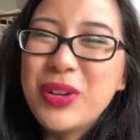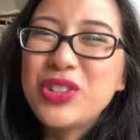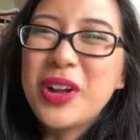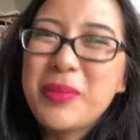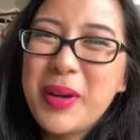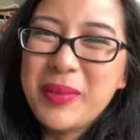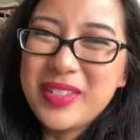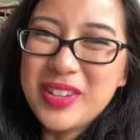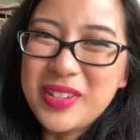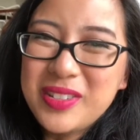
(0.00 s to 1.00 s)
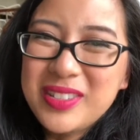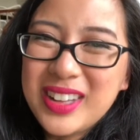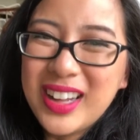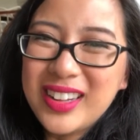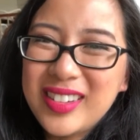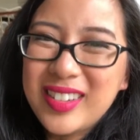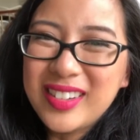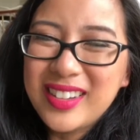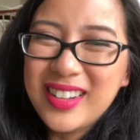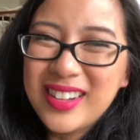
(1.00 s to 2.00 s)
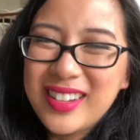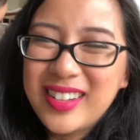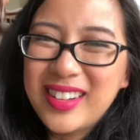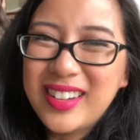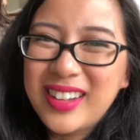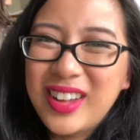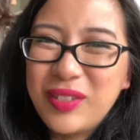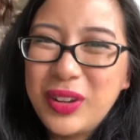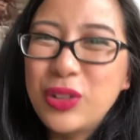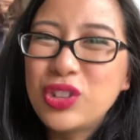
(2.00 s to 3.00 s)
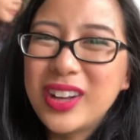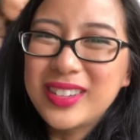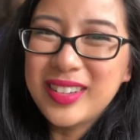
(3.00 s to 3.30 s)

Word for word: wish all moms knew that giving your child a